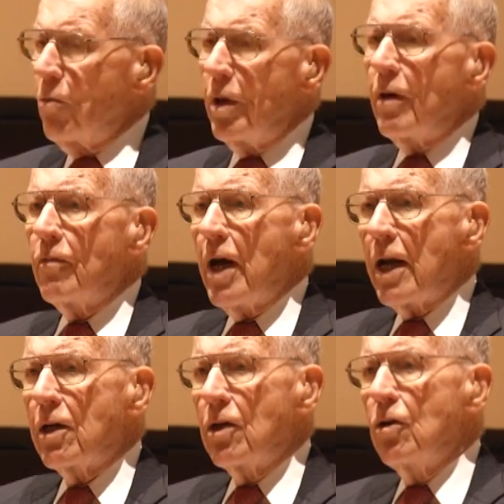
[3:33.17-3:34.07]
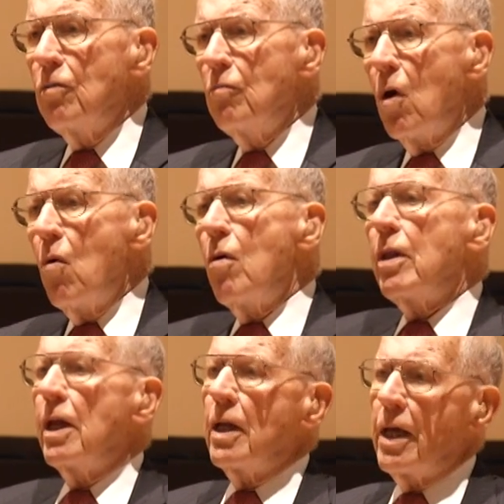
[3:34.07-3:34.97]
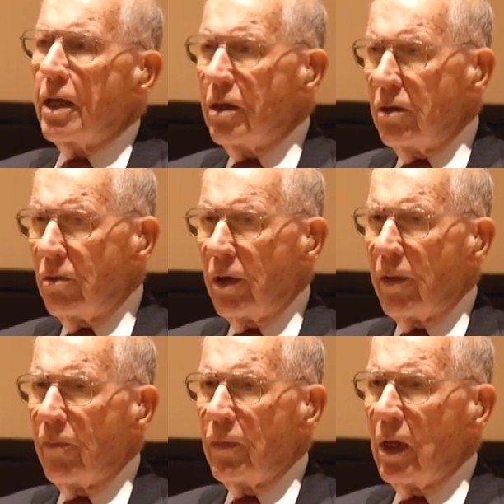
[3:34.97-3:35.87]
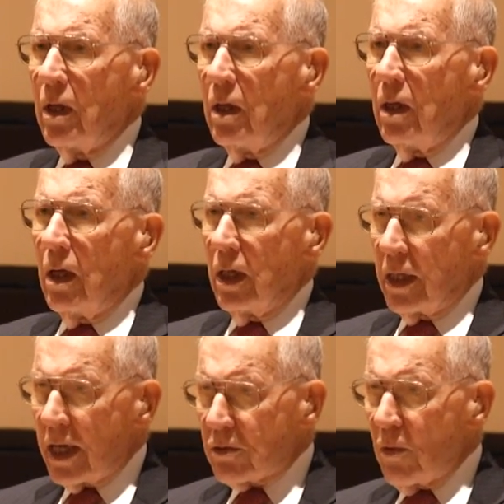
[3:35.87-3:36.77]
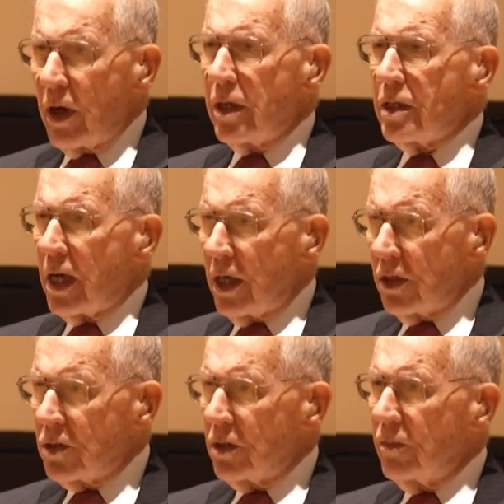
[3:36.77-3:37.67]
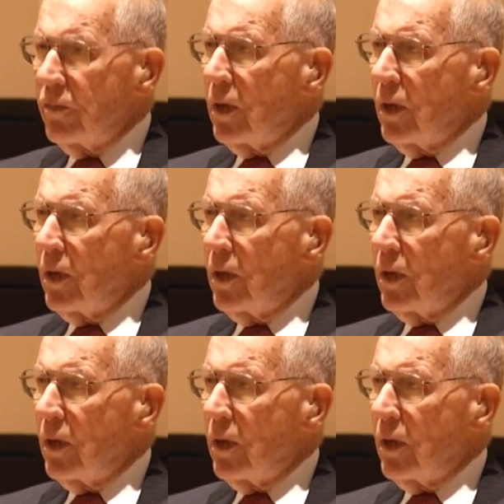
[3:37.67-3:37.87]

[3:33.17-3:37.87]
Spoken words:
We have got to do more than they are doing, and that's what is at issue.